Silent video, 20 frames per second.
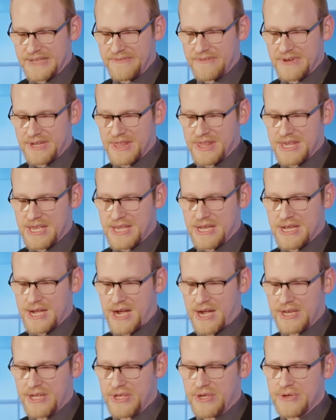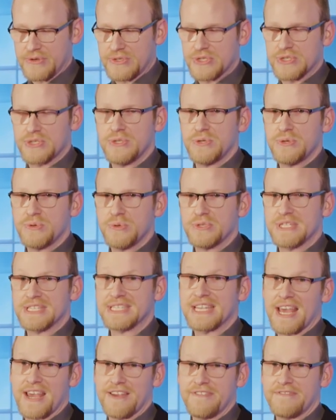even a thing God used to
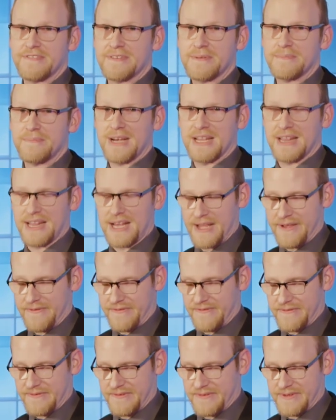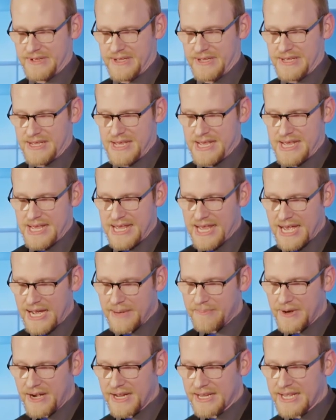save my life. He
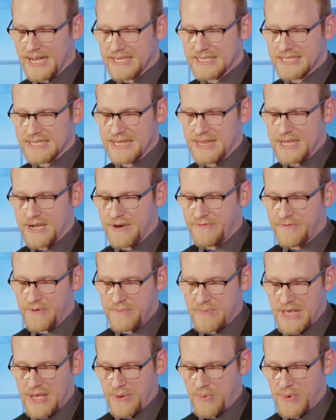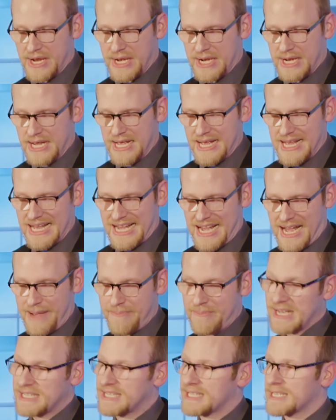had podcasting there for me when I
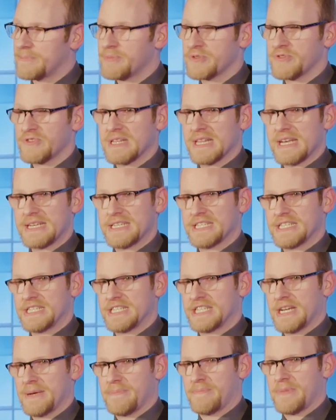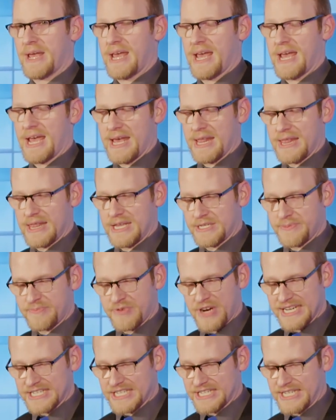messed up a relationship and the
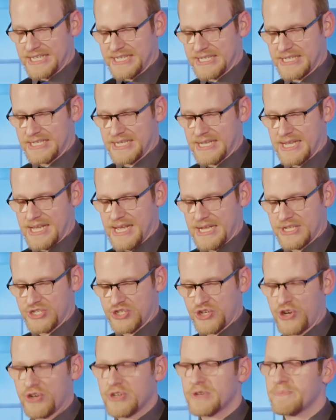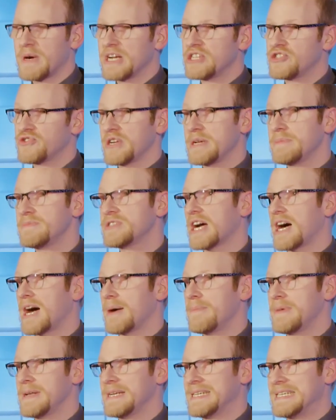depression turned my dream
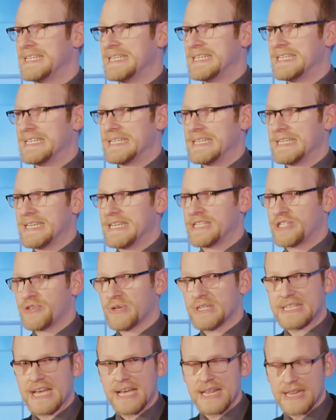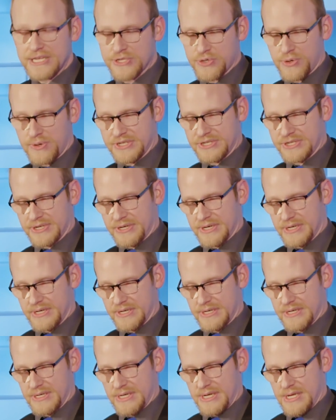job into a daily torture.
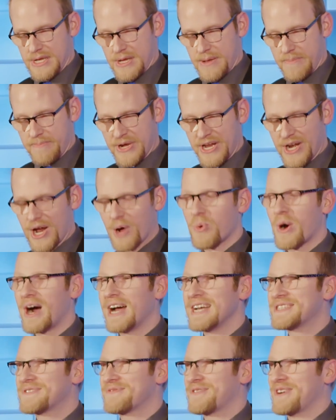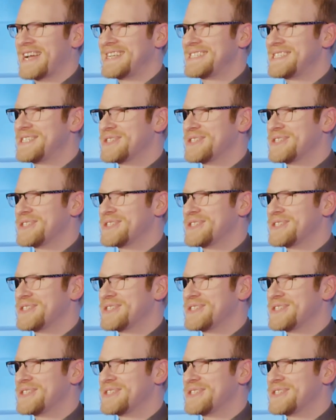But a wise friend